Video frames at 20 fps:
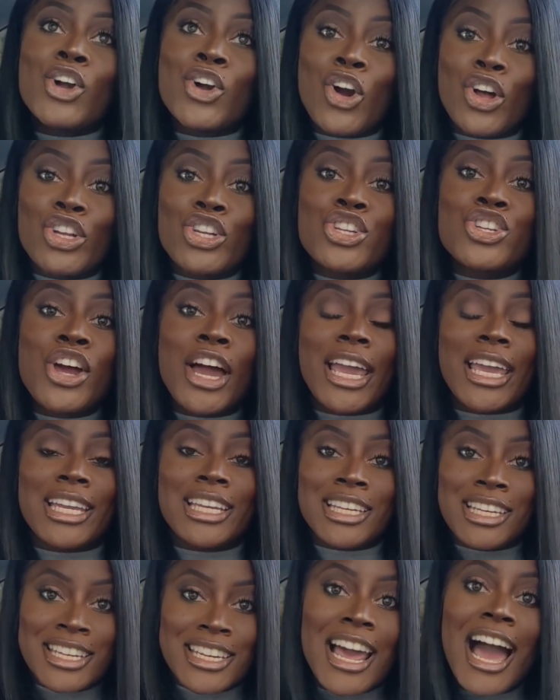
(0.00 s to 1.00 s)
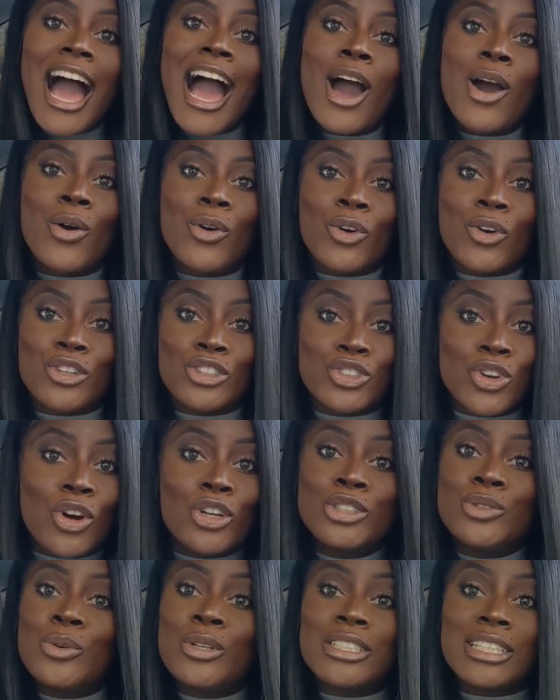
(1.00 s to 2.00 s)
God shut it down because
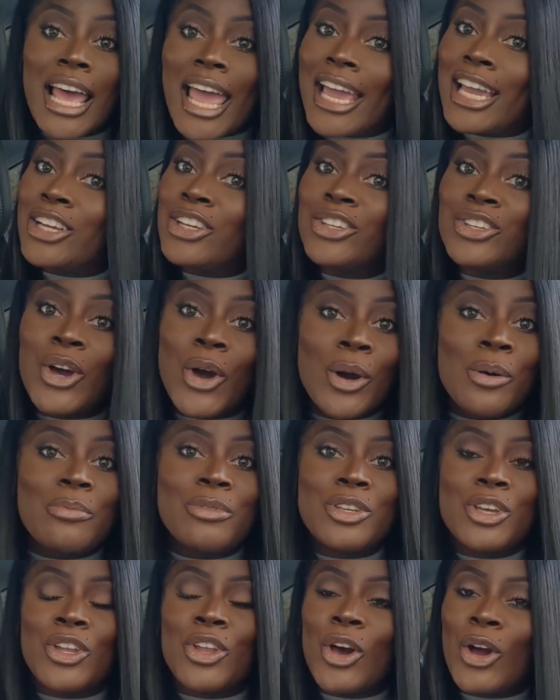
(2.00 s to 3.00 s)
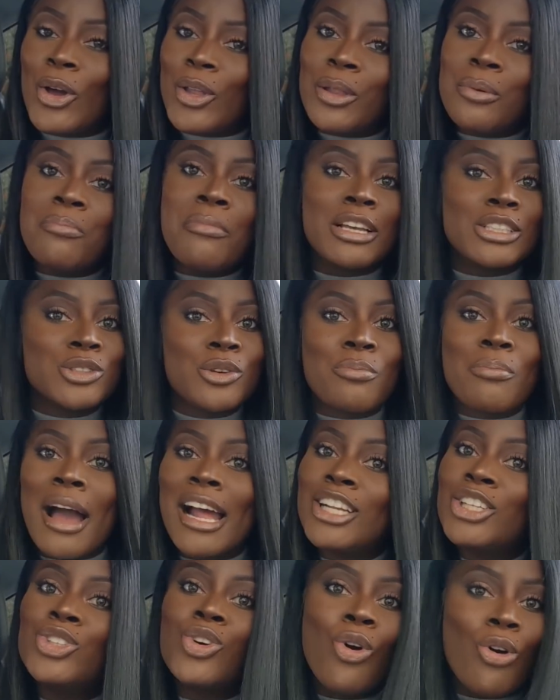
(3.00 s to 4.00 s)
God was like, nope, you're not going to mess with
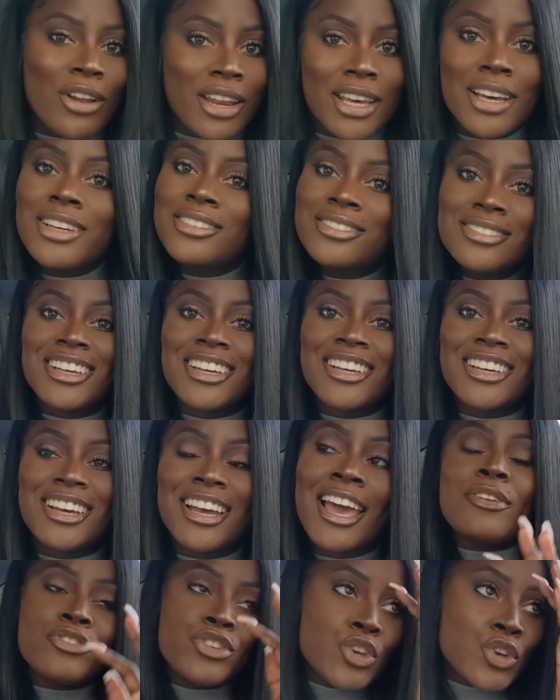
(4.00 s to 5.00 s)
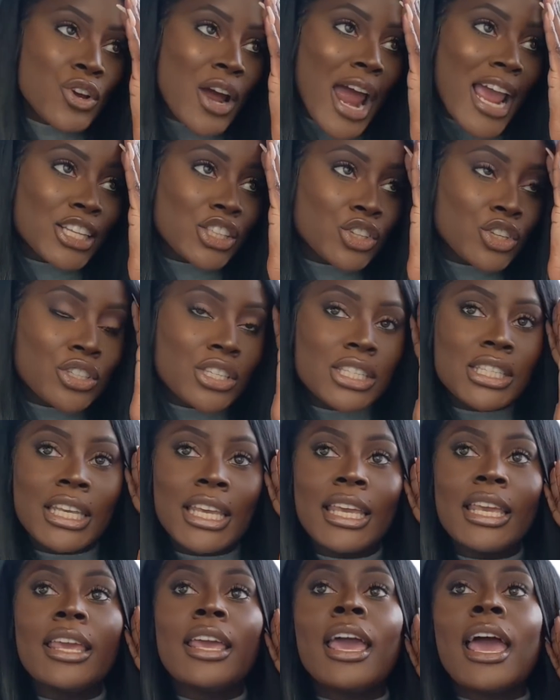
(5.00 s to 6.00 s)
my daughter. If you guys could
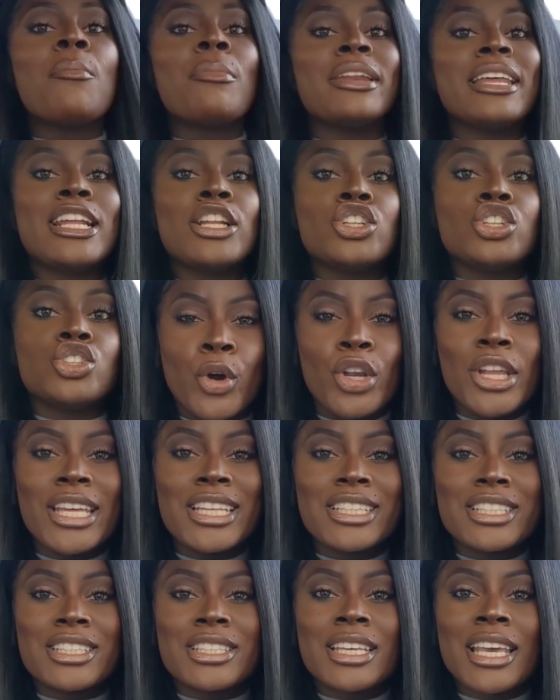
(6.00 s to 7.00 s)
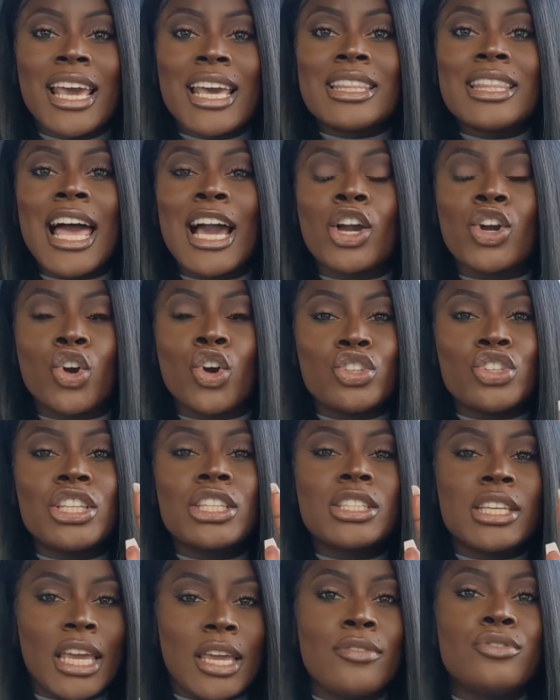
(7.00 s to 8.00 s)
see how many bullets that God
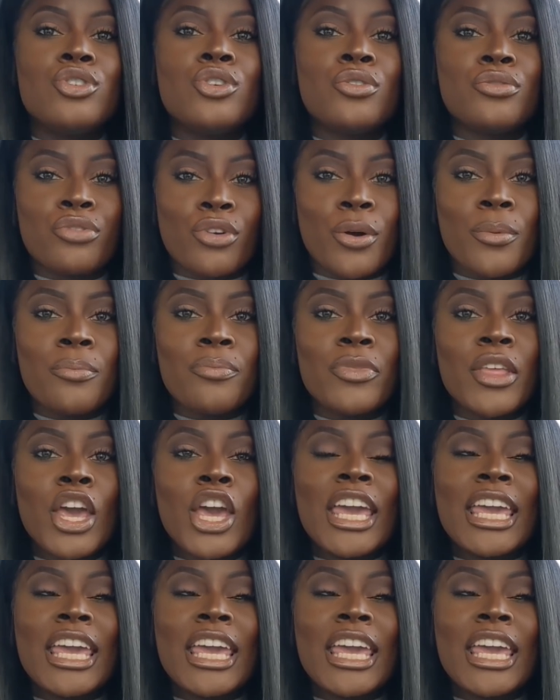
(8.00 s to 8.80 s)
saved you from,